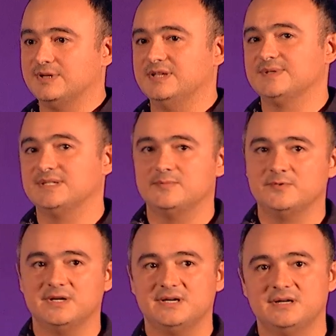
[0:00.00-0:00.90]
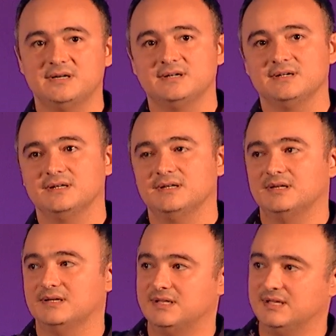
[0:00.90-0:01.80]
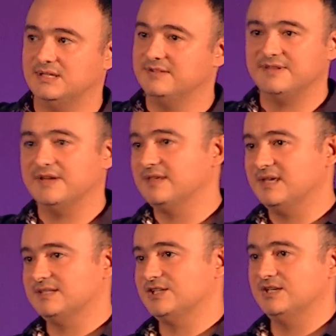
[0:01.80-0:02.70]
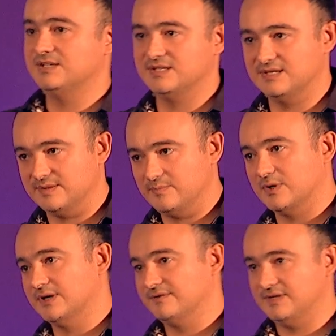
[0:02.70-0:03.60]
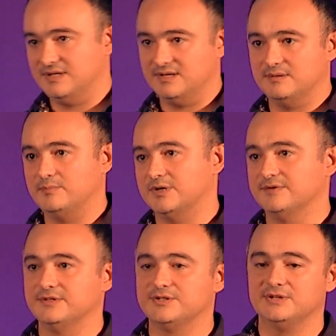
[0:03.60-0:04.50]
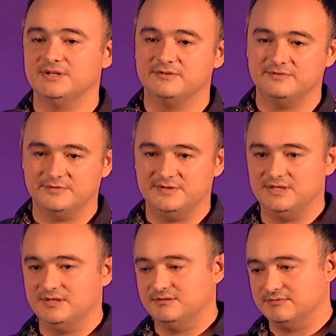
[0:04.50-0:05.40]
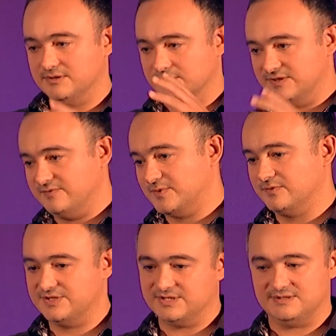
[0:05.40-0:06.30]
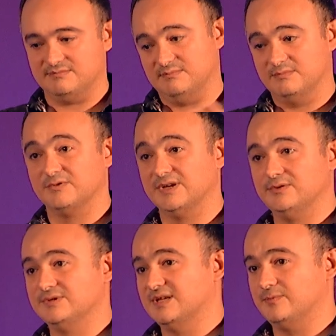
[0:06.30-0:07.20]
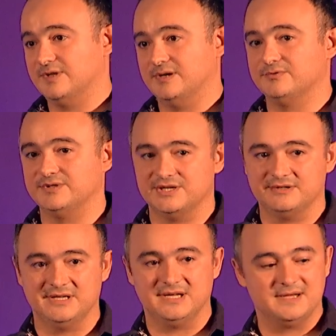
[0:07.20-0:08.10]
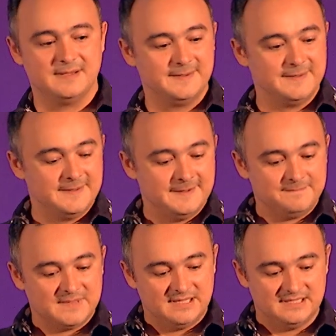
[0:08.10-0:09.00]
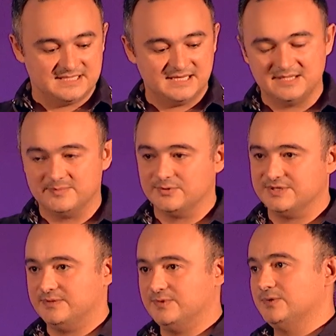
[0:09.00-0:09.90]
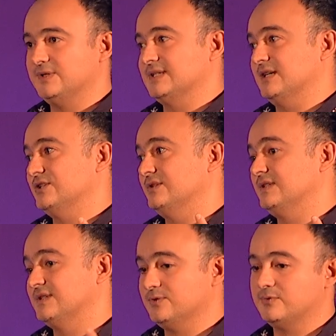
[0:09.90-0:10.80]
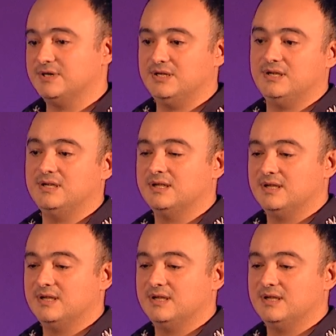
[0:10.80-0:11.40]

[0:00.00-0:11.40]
them somewhere. And if nothing has changed in that part of the tree of the recursive proofs, just reuse them without regenerating. The second approach that we took is actually storing